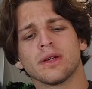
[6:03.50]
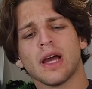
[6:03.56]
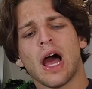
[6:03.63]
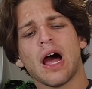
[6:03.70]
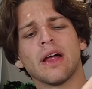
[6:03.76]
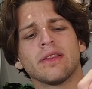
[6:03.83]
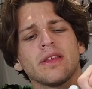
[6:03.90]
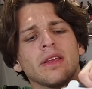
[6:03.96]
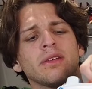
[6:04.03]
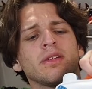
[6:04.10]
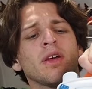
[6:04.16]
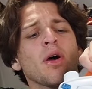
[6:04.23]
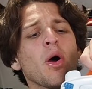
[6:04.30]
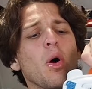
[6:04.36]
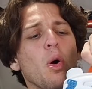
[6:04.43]
got this
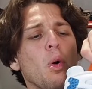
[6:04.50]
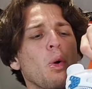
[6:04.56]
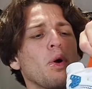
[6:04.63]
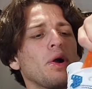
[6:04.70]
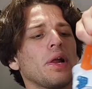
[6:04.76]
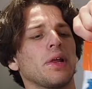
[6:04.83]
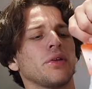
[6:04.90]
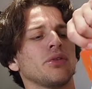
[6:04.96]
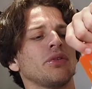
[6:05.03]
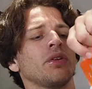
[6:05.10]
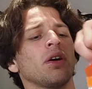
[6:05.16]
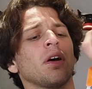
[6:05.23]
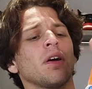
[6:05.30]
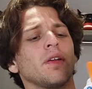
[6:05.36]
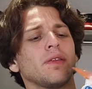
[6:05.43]
orange
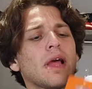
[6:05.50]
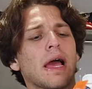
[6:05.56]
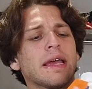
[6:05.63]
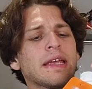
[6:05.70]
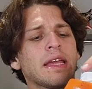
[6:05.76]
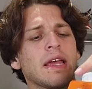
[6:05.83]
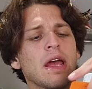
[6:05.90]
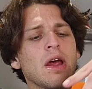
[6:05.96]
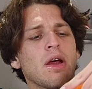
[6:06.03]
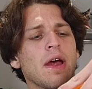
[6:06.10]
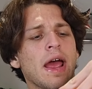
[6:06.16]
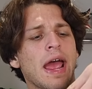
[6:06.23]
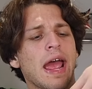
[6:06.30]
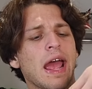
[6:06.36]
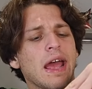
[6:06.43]
Nike Air
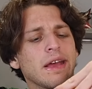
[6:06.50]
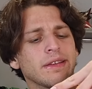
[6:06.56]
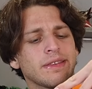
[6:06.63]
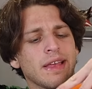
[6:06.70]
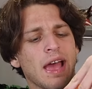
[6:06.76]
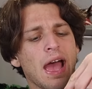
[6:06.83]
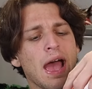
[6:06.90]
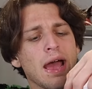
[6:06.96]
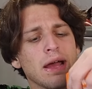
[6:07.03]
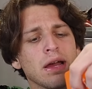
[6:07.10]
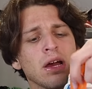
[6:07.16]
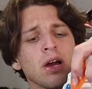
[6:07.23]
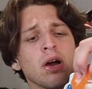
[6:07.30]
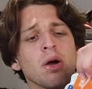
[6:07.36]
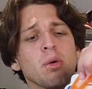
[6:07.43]
hang tag,
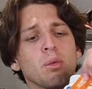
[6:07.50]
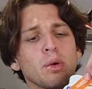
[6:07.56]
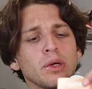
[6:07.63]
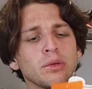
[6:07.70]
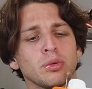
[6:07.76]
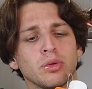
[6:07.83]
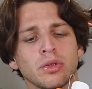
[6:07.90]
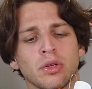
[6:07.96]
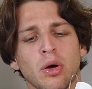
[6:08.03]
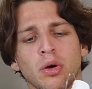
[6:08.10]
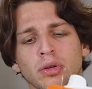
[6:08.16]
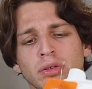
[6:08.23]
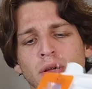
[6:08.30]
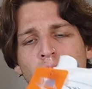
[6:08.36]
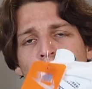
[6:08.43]
which was
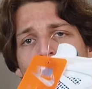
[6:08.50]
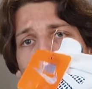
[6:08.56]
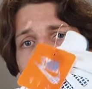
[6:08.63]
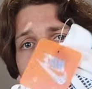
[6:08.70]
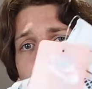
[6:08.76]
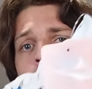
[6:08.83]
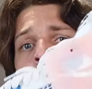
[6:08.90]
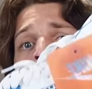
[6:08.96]
also on the